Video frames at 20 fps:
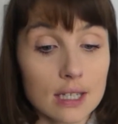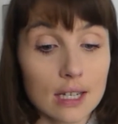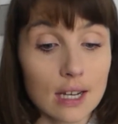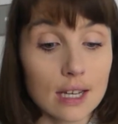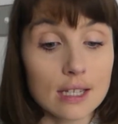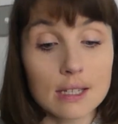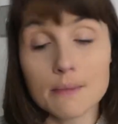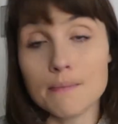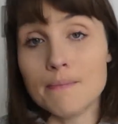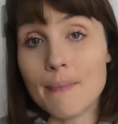
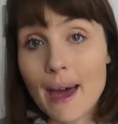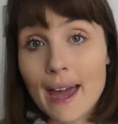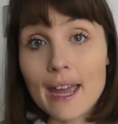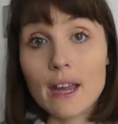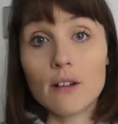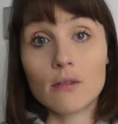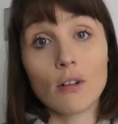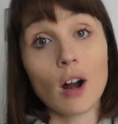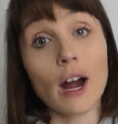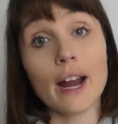It's
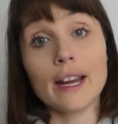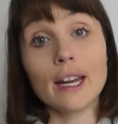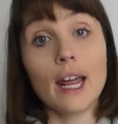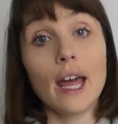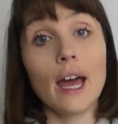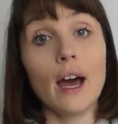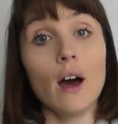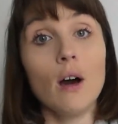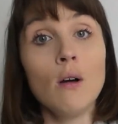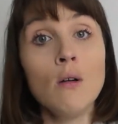May right
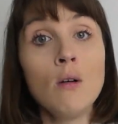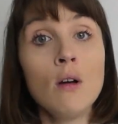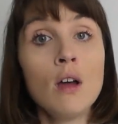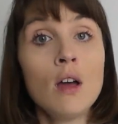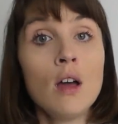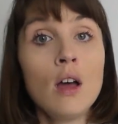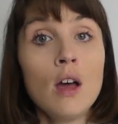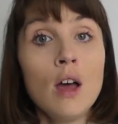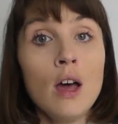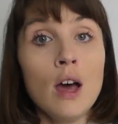now.
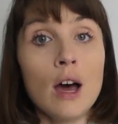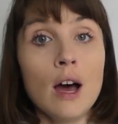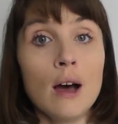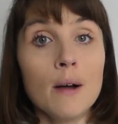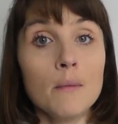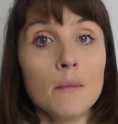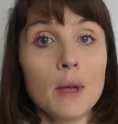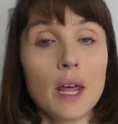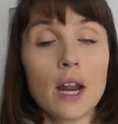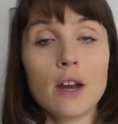
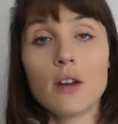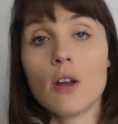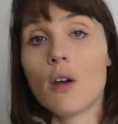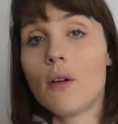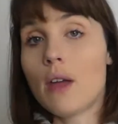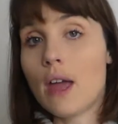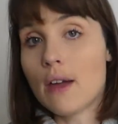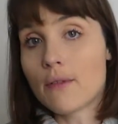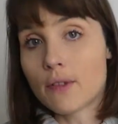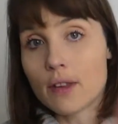I know
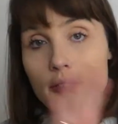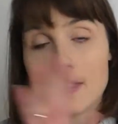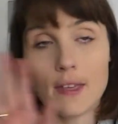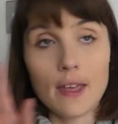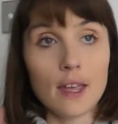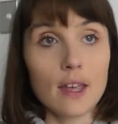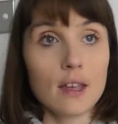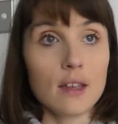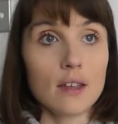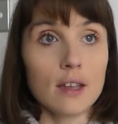
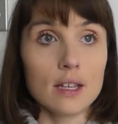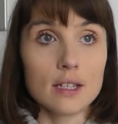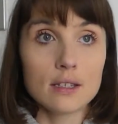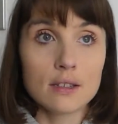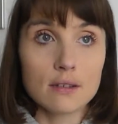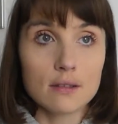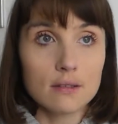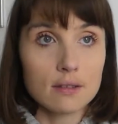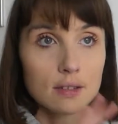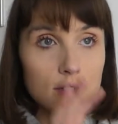everything
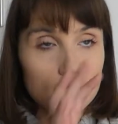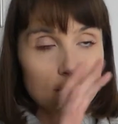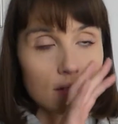is